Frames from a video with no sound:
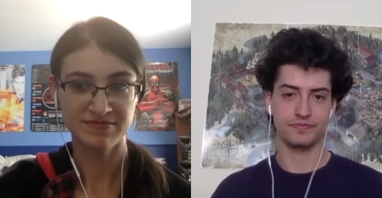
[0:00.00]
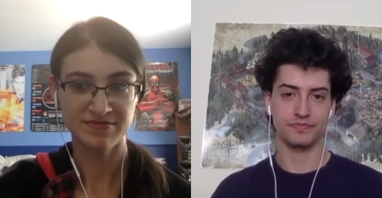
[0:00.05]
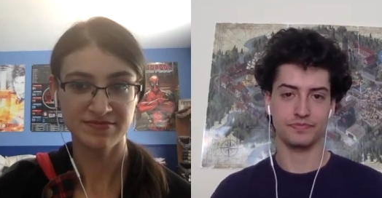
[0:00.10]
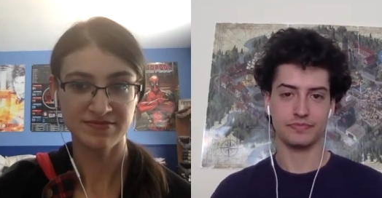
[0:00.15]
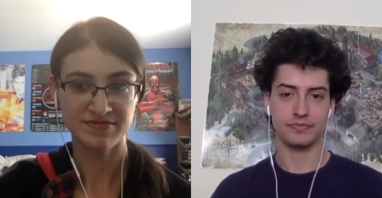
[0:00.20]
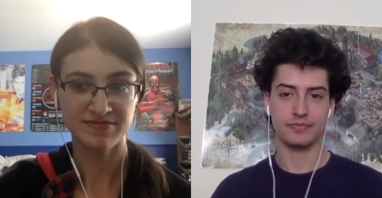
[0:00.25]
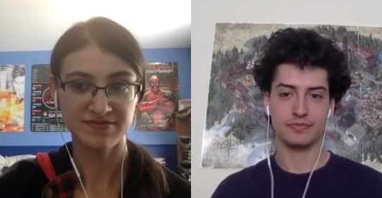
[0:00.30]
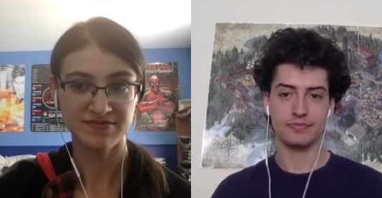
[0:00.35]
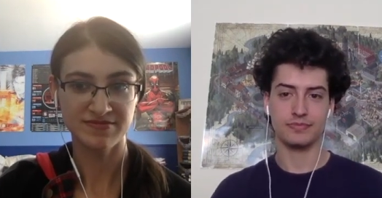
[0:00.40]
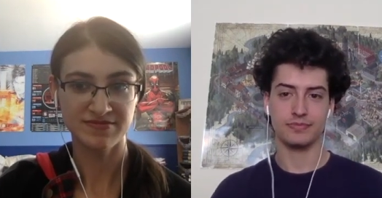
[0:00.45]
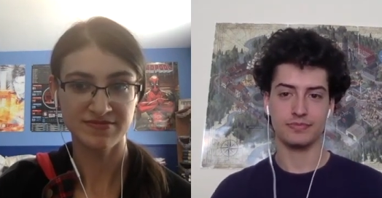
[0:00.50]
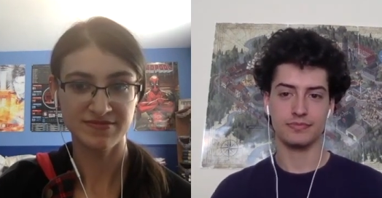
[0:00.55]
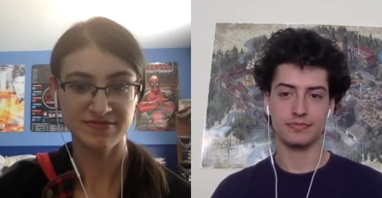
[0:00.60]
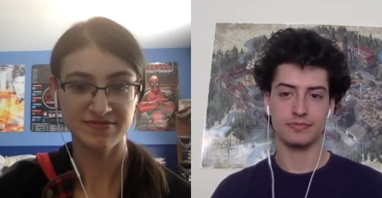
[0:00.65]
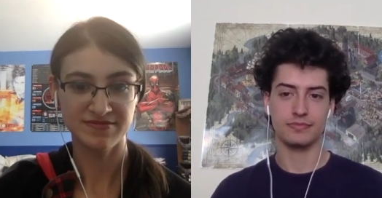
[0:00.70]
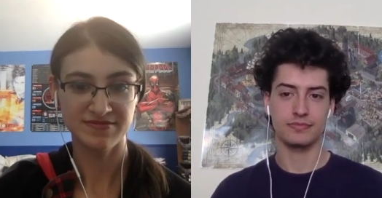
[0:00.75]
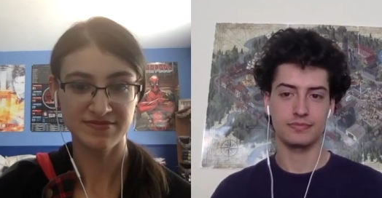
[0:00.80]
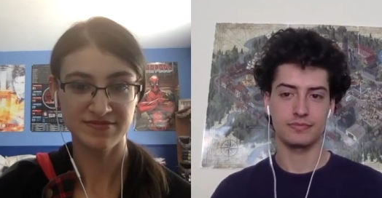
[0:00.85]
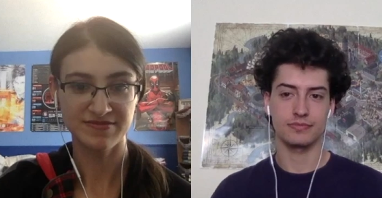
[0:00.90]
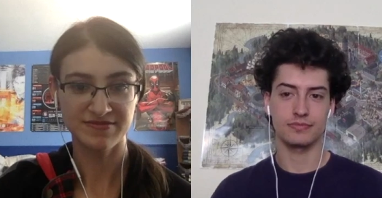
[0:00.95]

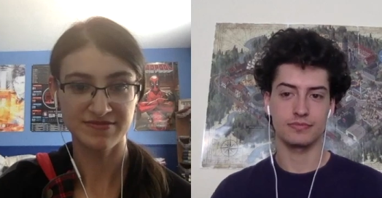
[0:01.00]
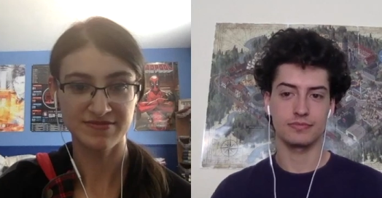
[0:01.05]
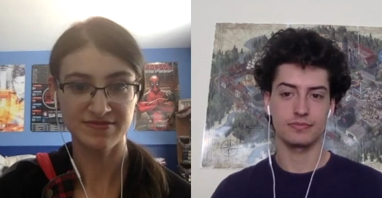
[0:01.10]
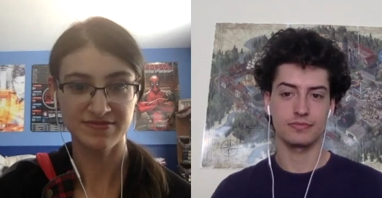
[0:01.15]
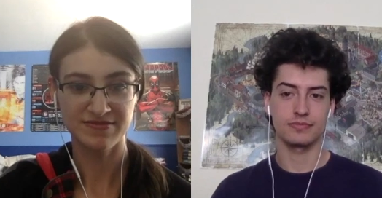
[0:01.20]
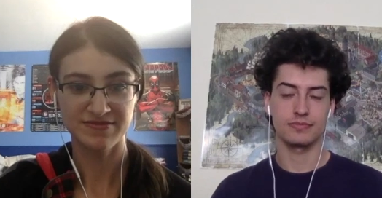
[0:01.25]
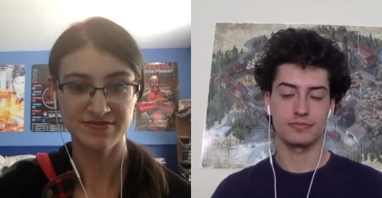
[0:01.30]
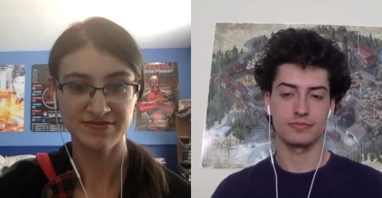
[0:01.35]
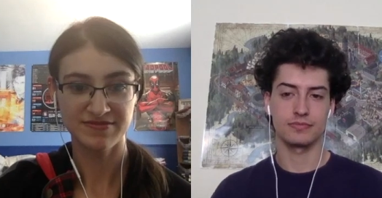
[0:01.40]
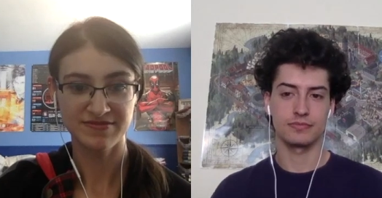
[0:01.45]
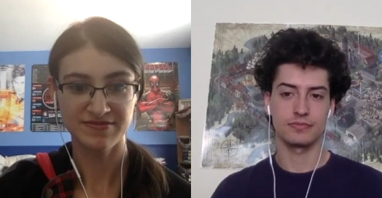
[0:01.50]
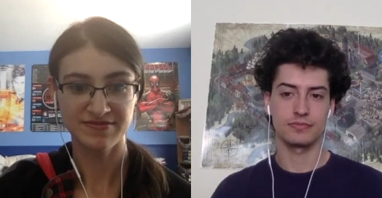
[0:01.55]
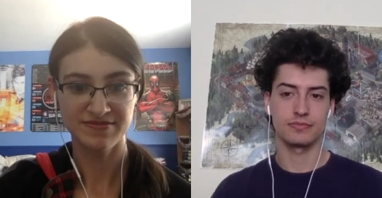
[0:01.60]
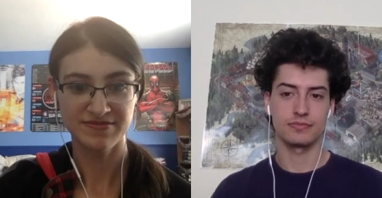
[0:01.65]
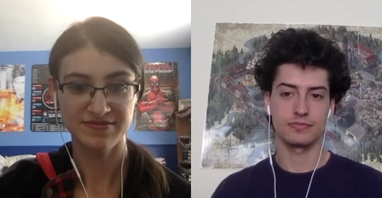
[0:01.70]
[no speech]